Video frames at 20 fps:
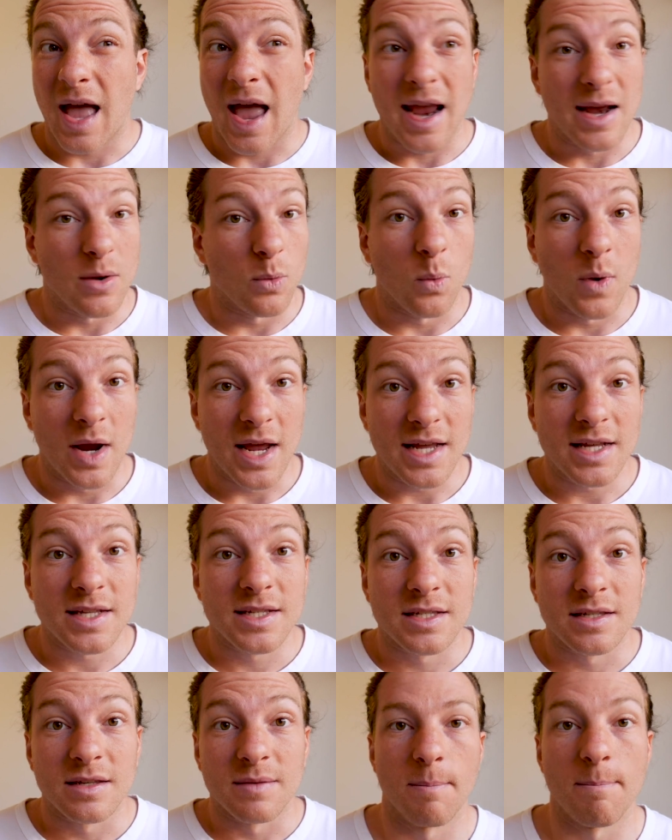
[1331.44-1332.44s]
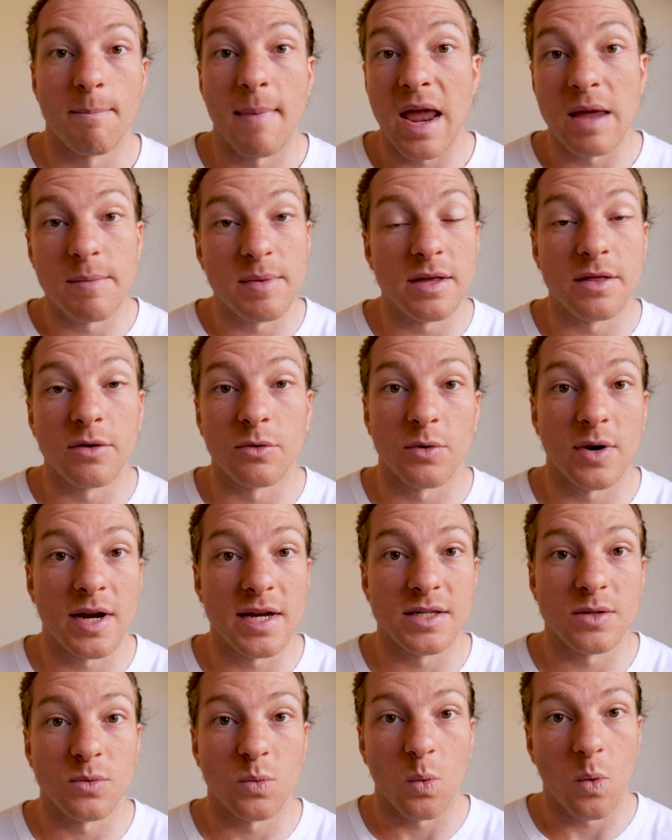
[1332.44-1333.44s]
eight weeks may be the
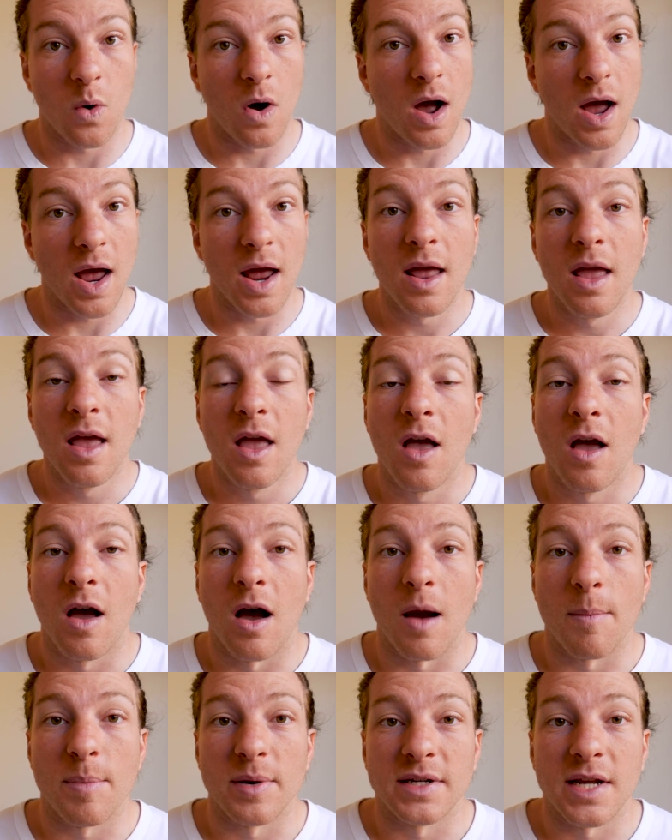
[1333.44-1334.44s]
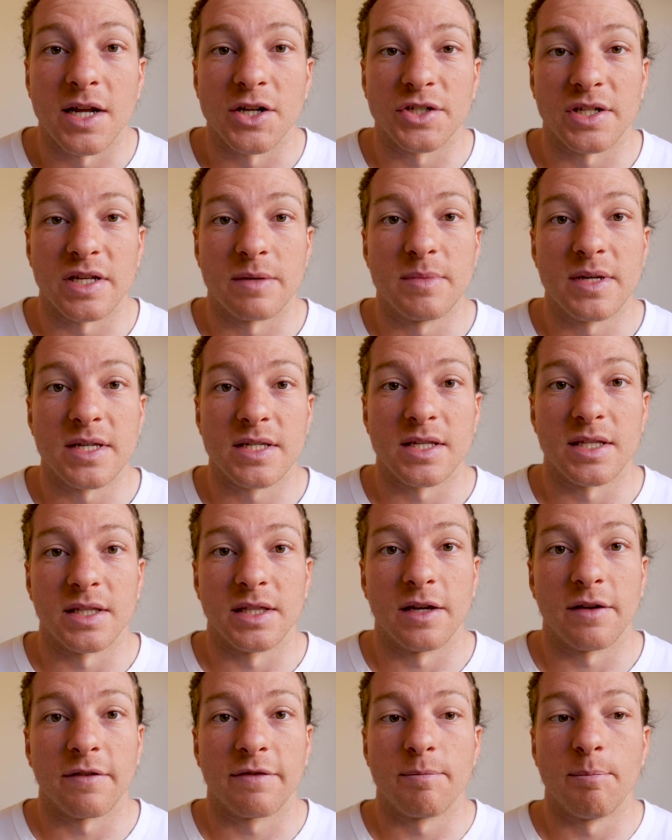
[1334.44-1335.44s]
reason why I potentially missed the
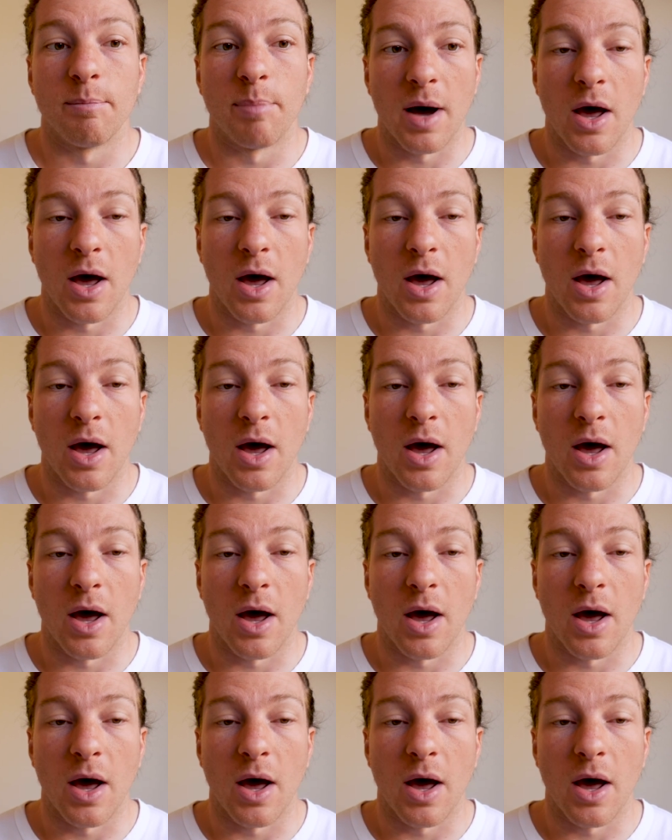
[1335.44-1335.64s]
lift,